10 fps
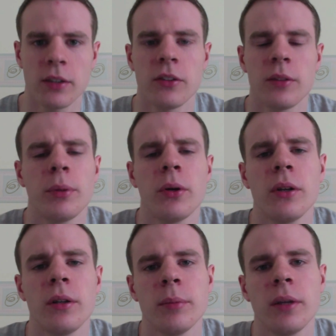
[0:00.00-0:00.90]
is
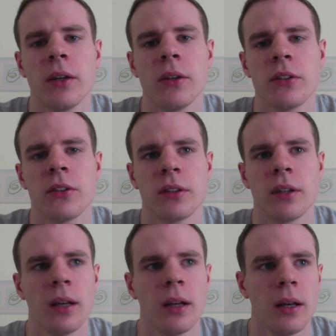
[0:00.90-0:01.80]
important because
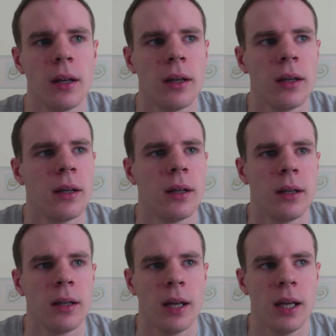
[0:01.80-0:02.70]

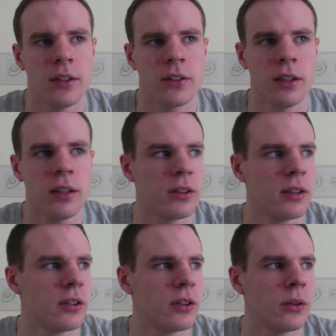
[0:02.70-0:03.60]
it's easy
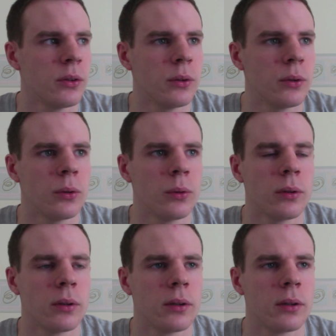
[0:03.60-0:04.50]

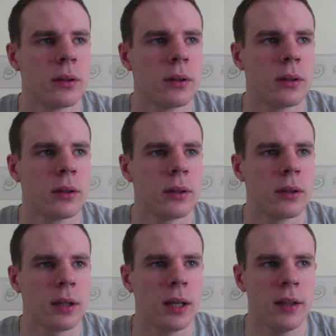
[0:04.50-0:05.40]
to
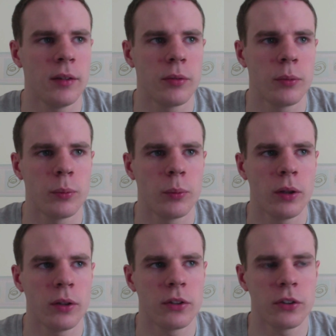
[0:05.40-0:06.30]
kind of
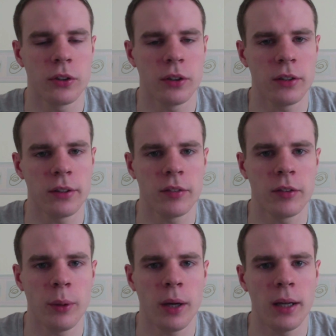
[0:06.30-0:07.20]
want to shut yourself
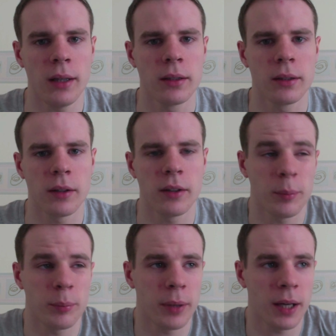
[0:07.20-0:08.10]
away. I
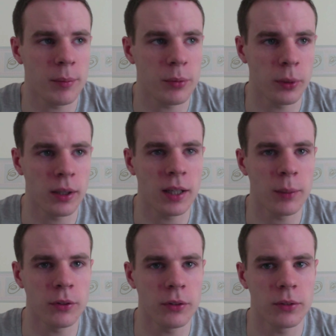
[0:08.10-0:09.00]
think perhaps when I
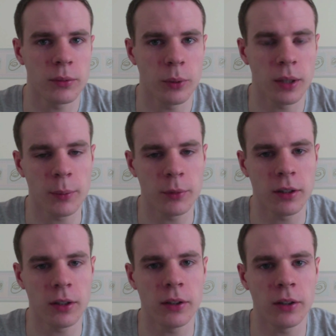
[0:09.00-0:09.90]
was a
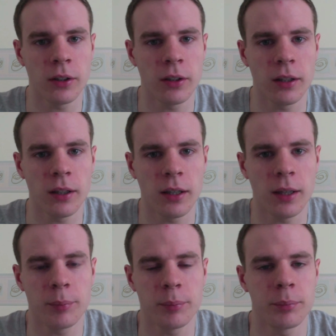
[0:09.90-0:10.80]
lot younger,
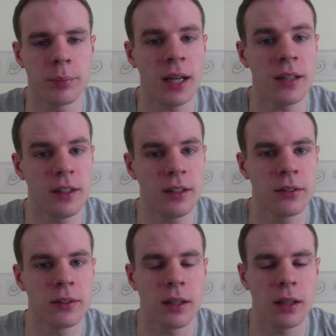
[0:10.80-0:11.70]
I did,
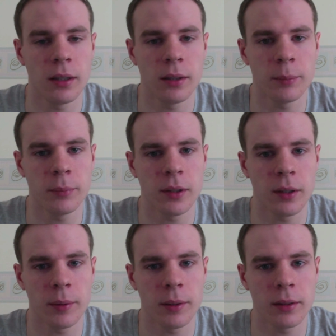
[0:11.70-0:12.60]

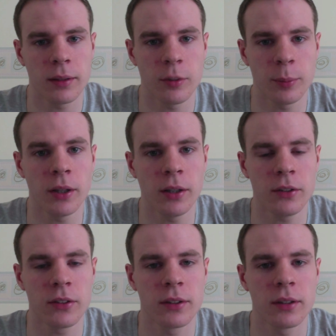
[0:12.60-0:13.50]
to be
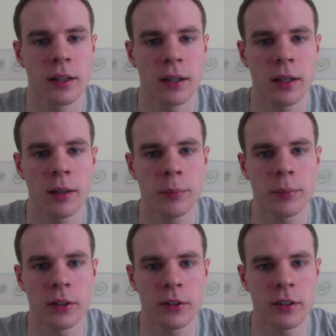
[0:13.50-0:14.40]
honest,
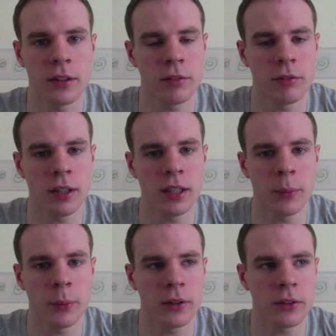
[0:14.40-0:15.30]
because I didn't really
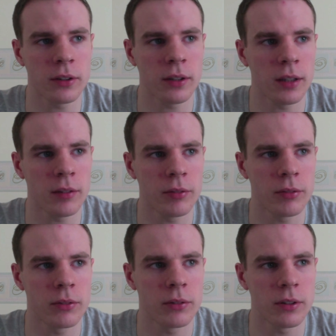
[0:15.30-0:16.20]
want to kind of
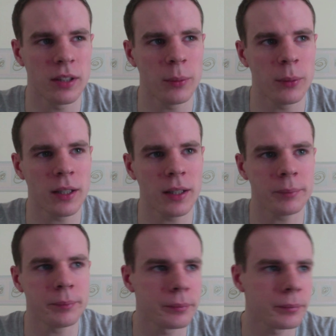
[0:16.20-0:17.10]
deal with it.
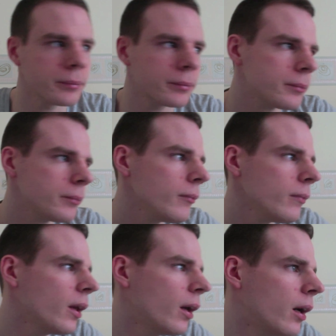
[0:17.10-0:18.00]

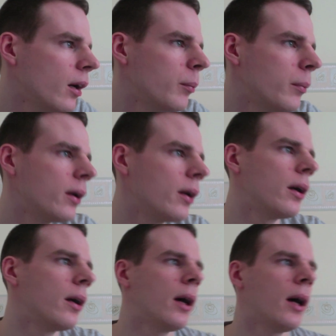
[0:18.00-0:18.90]
And
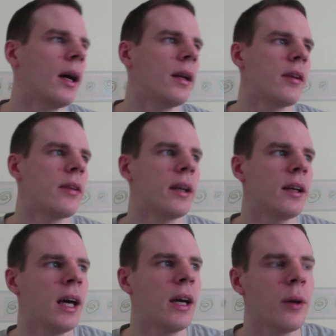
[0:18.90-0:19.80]
I think
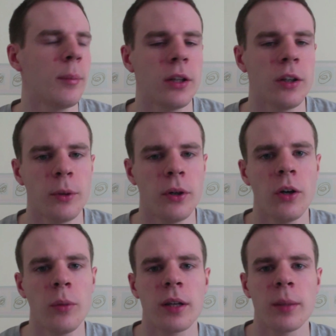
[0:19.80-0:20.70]
now I'm a lot more
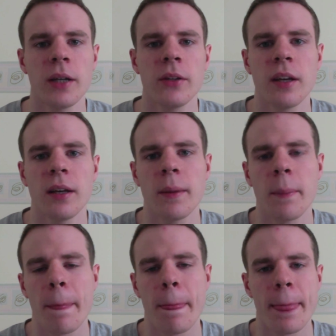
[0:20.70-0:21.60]
open about it.
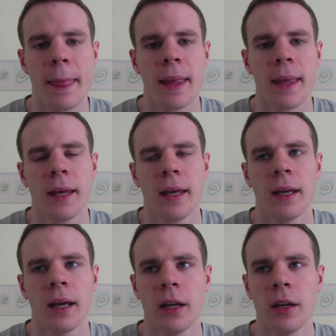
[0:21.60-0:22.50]

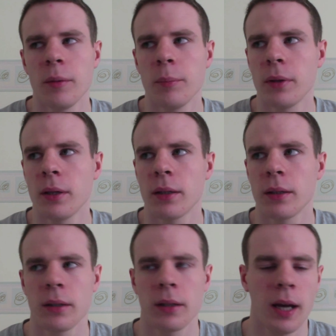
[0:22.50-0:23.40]

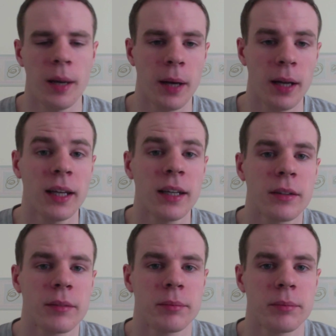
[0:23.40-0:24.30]
I
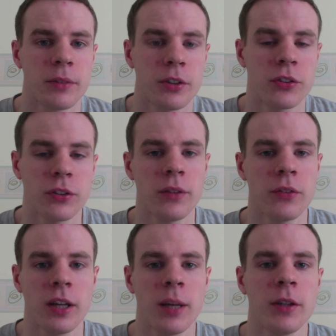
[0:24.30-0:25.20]
like to
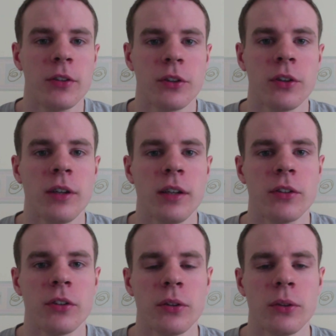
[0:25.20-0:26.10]
share my story
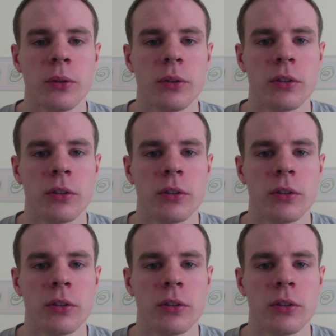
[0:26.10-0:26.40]
to